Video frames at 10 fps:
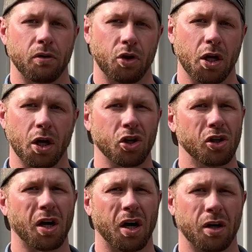So you got
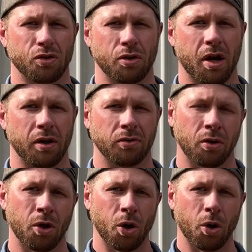good contrast
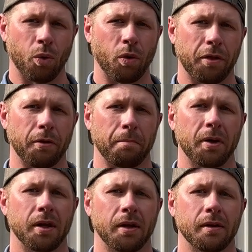with your
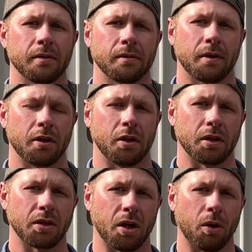pin and you
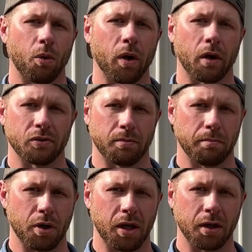can tell where it's
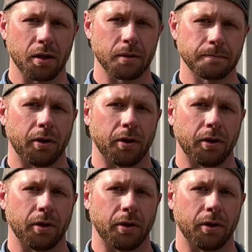breaking.